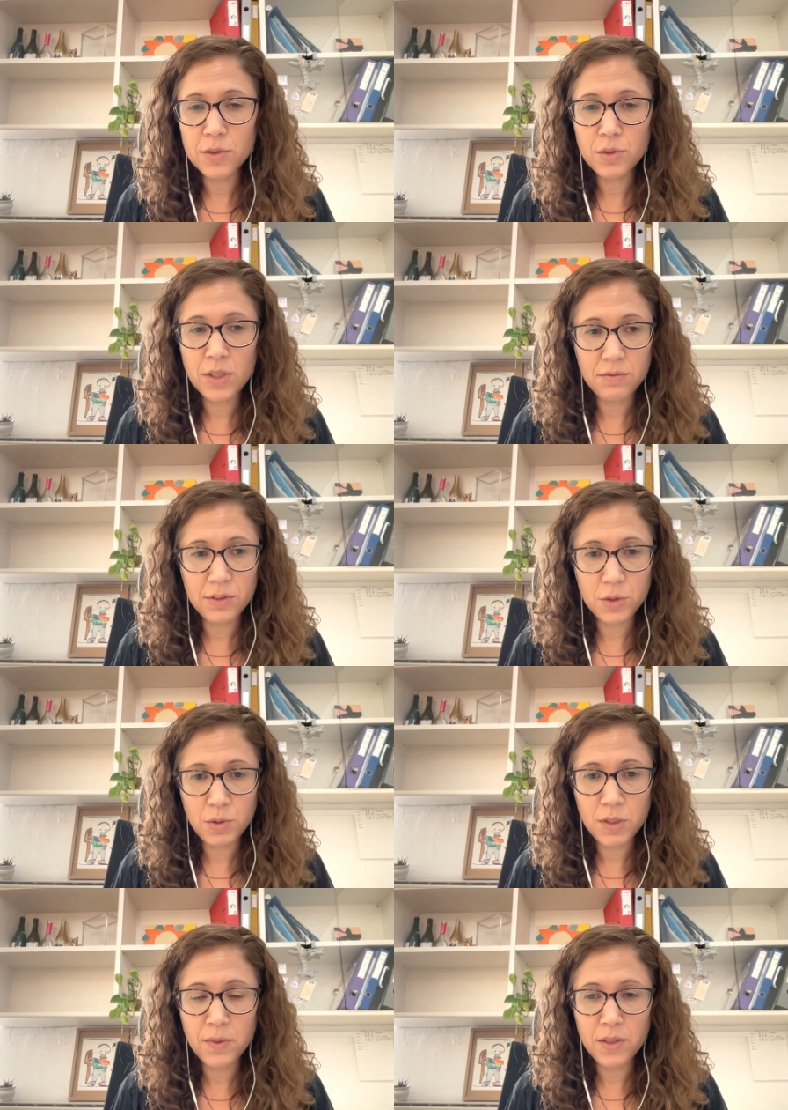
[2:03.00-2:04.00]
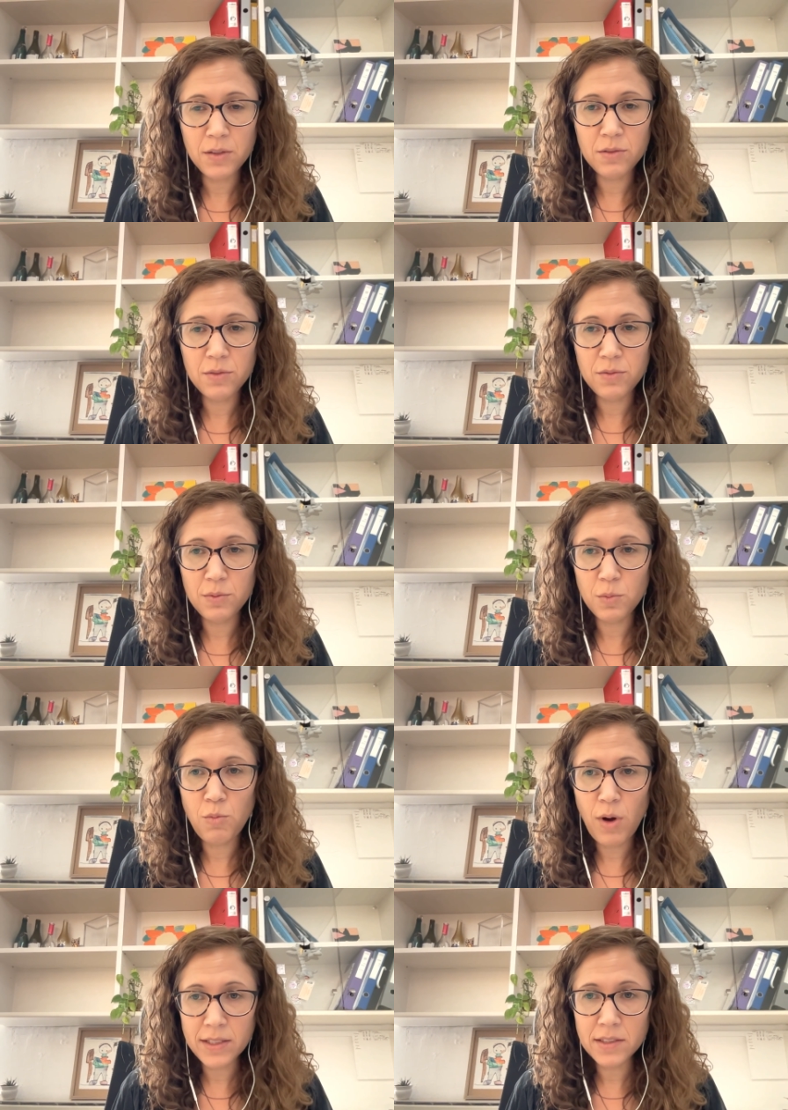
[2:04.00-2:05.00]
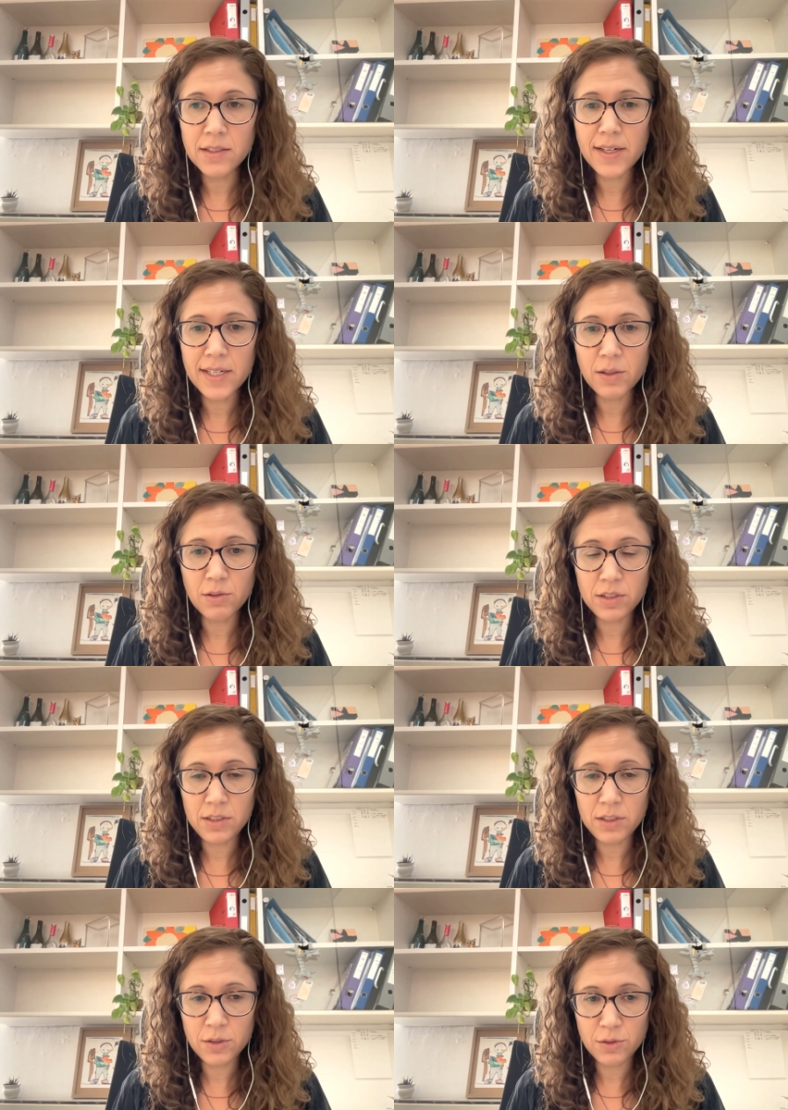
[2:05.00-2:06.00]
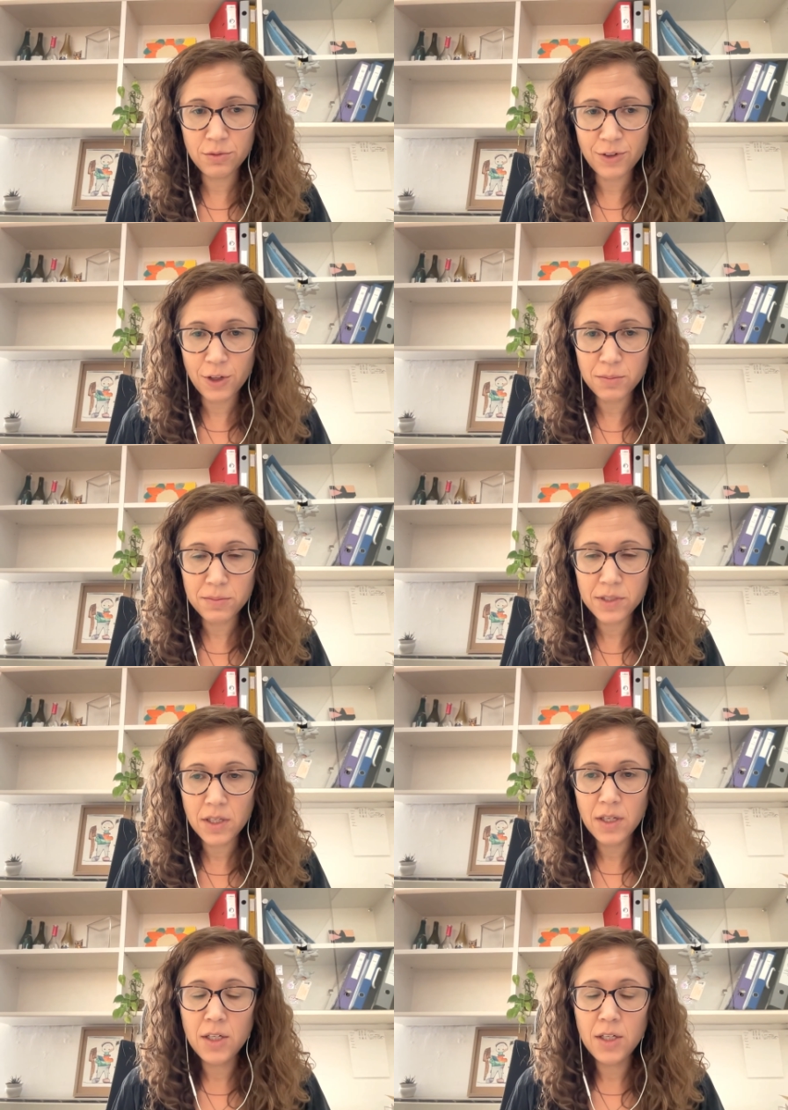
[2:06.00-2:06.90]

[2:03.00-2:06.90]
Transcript: to give the treatment once the diagnosis is confirmed.